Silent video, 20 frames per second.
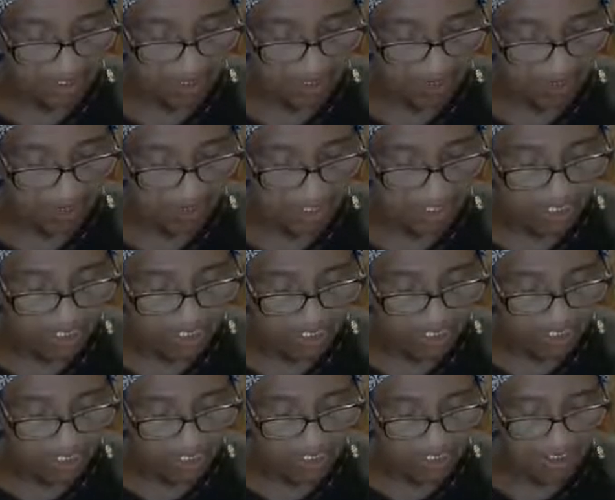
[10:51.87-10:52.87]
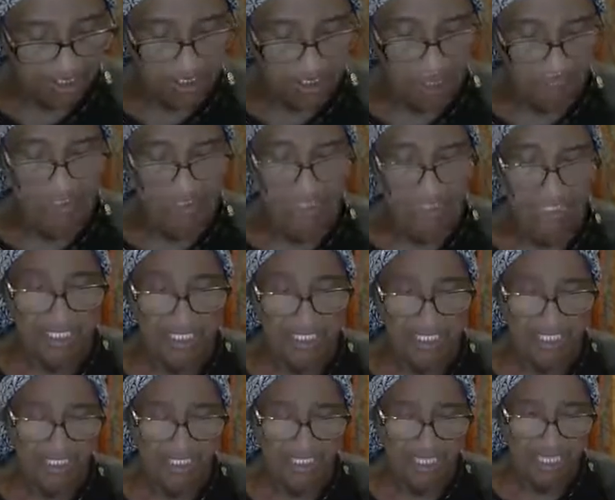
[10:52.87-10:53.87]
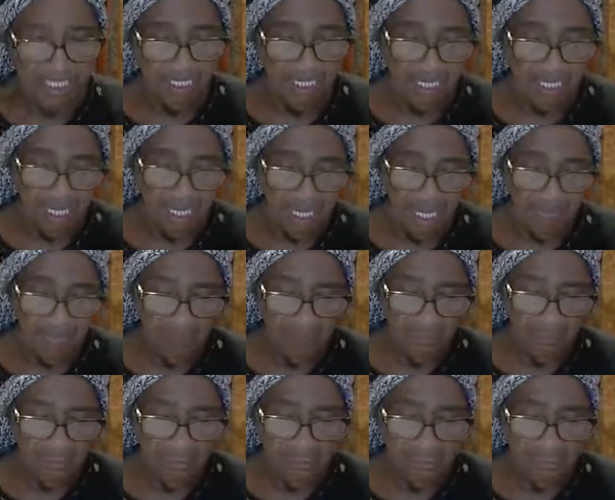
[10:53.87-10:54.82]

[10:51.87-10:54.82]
We heard him say, I will